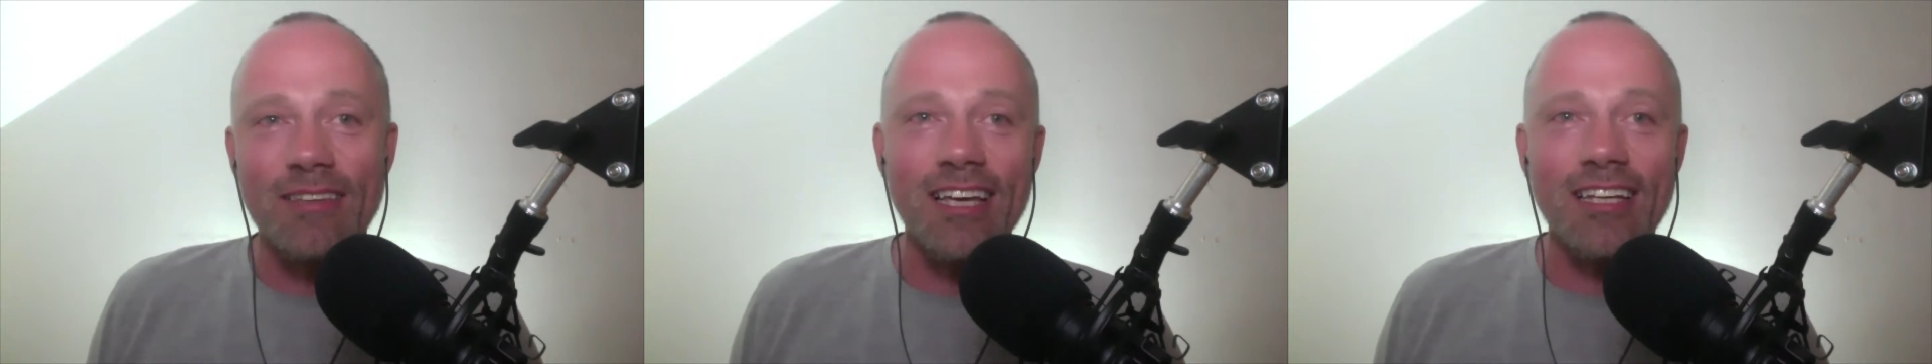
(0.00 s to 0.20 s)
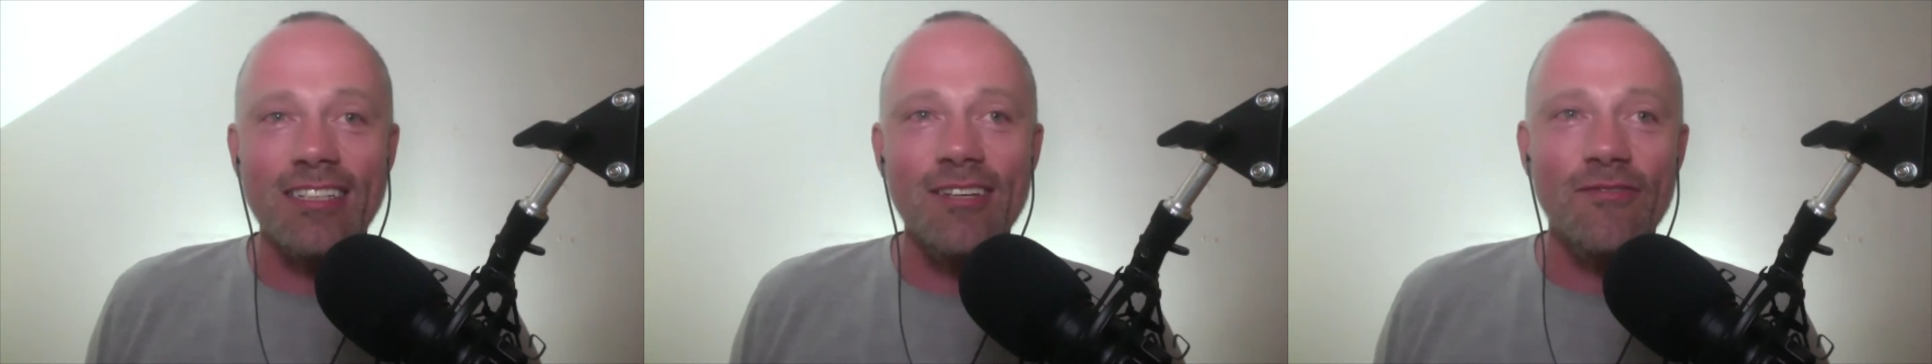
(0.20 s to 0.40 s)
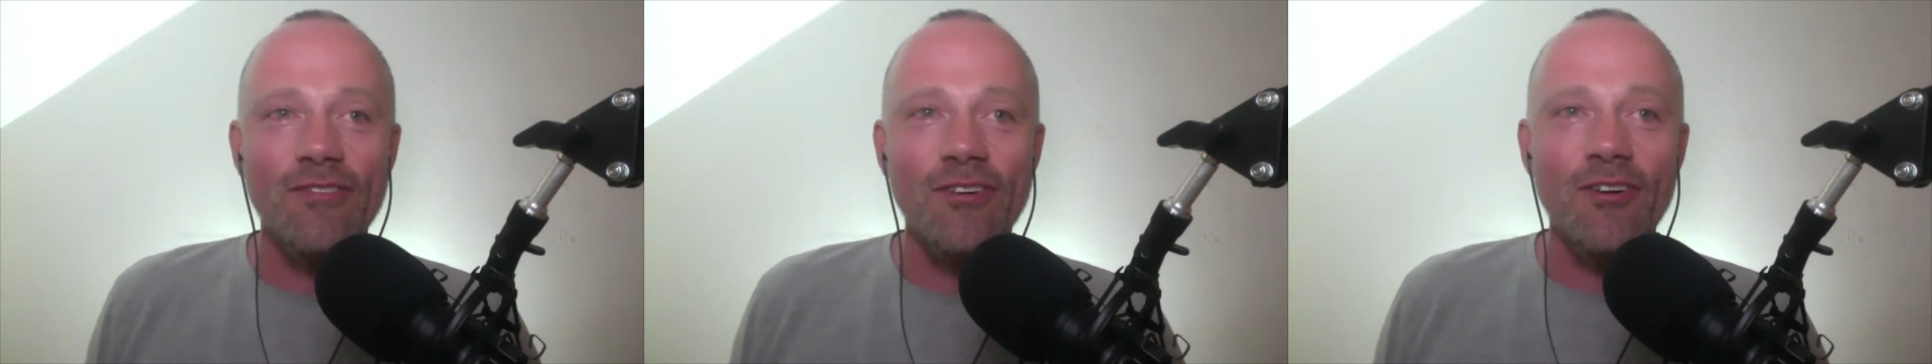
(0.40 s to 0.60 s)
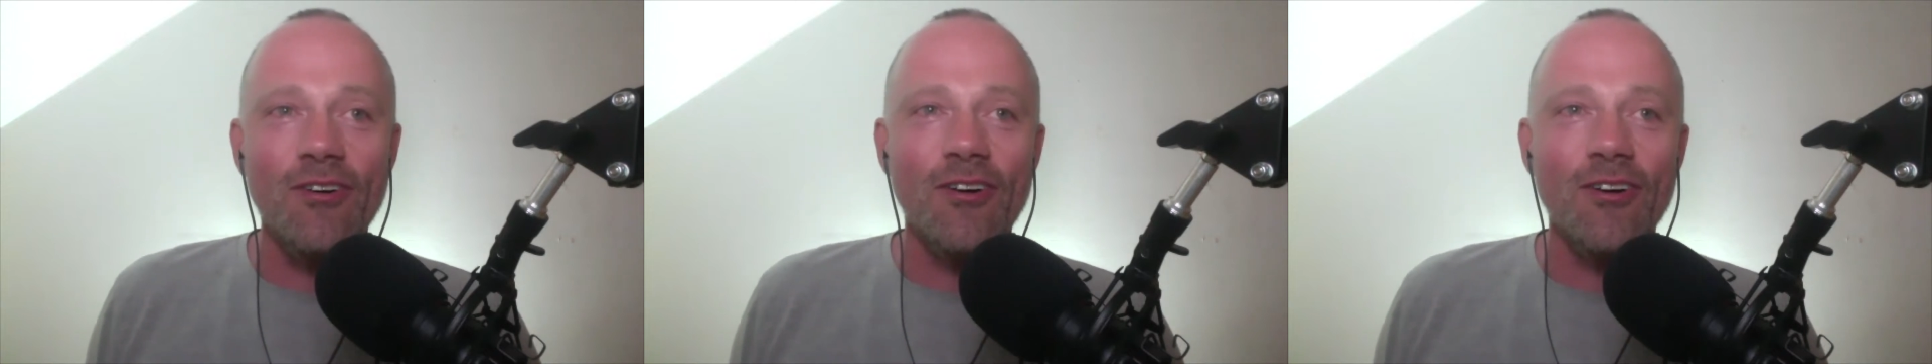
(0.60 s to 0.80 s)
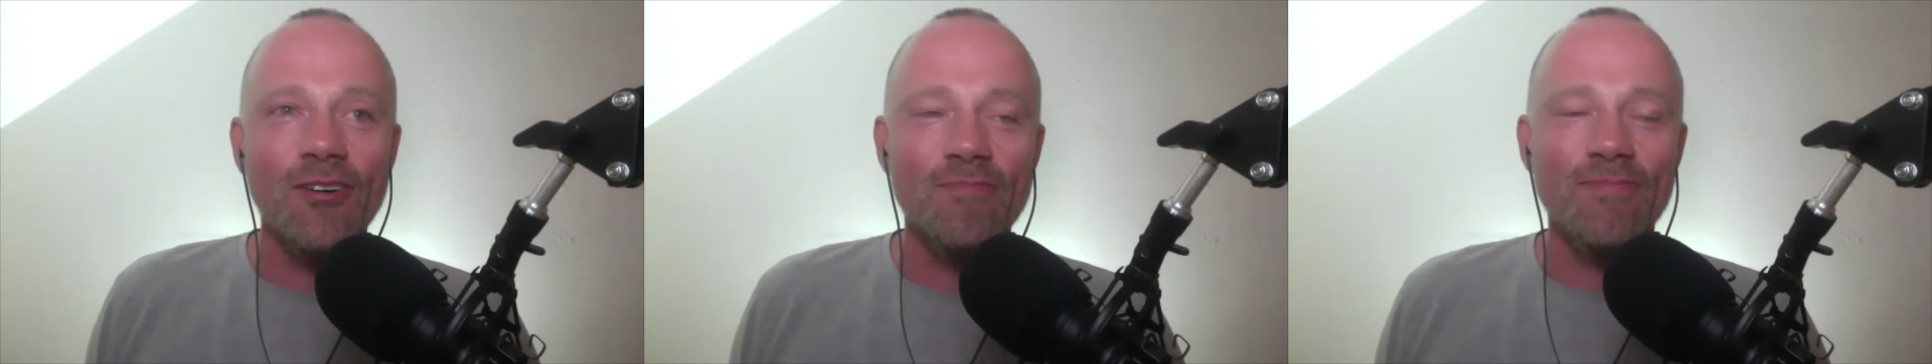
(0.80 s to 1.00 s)

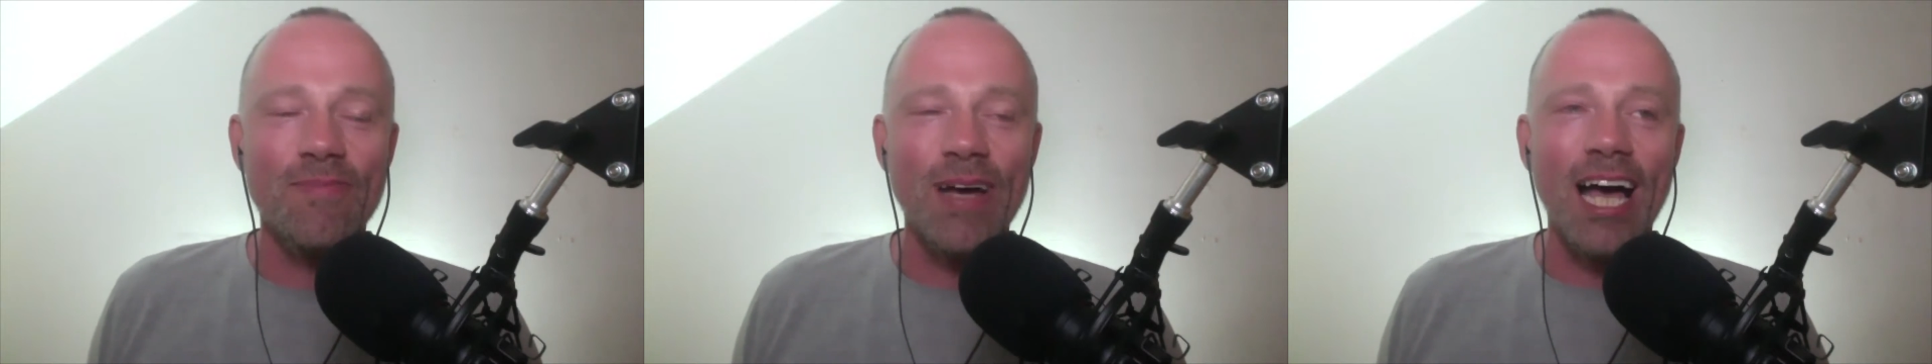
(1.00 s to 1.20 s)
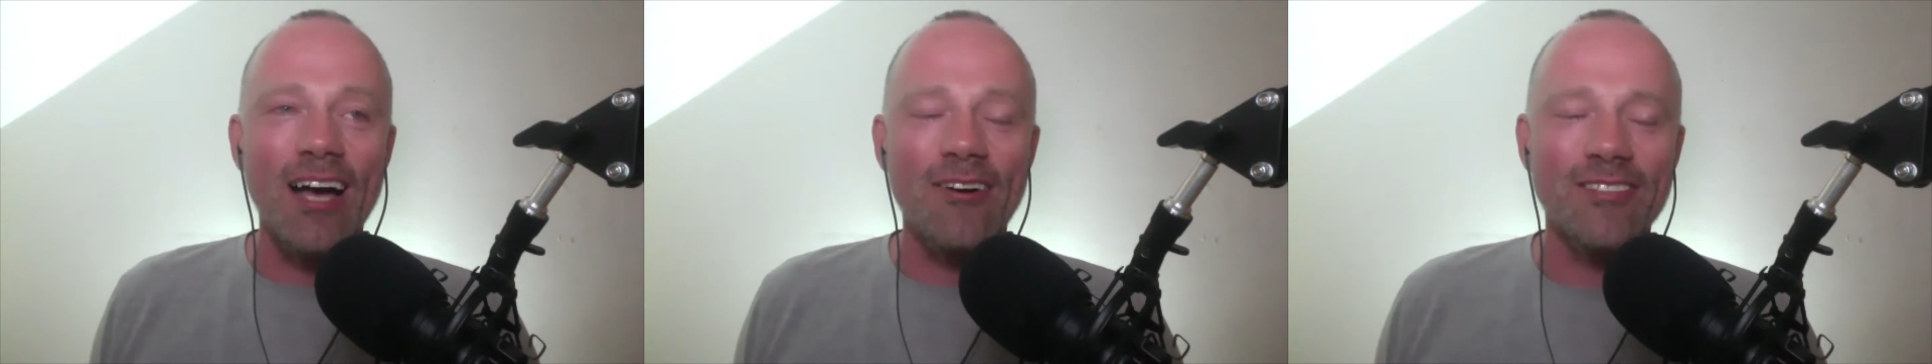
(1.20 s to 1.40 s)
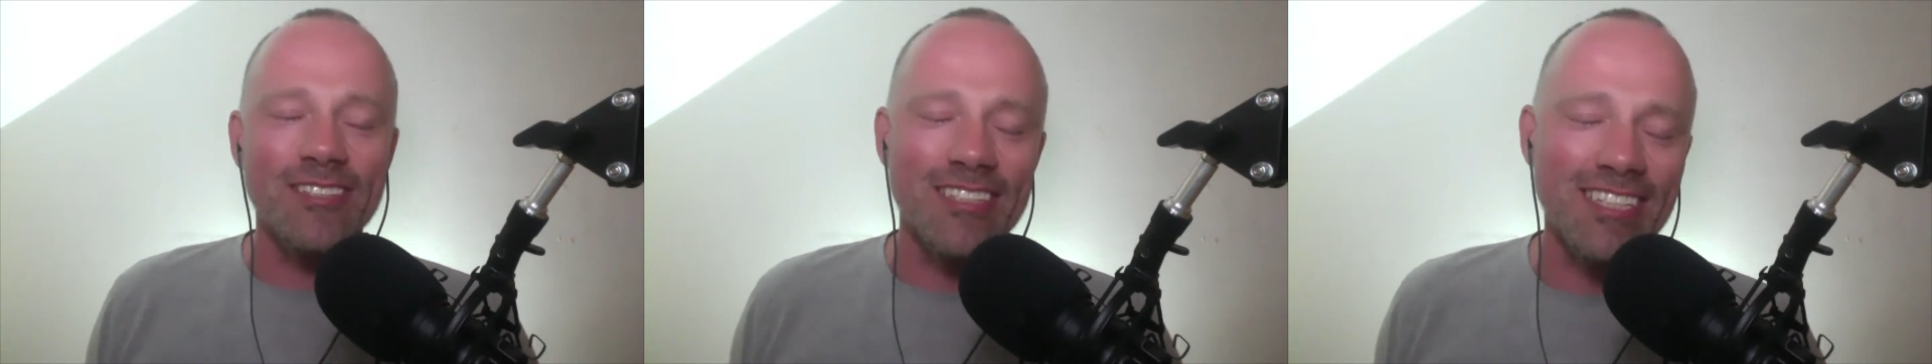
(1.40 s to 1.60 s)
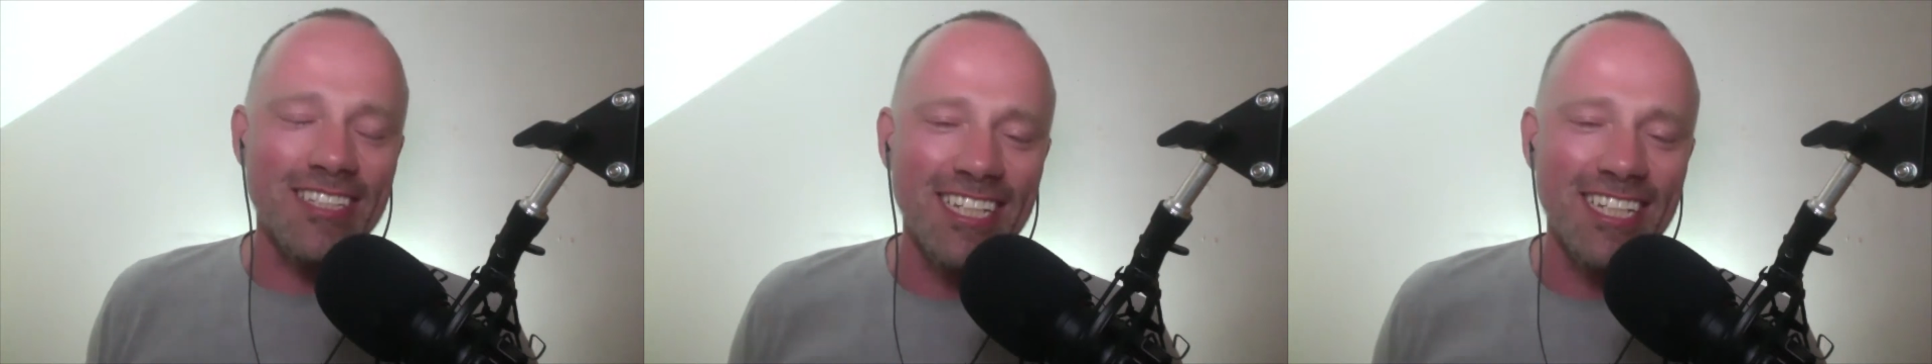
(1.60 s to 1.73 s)
34 pounds.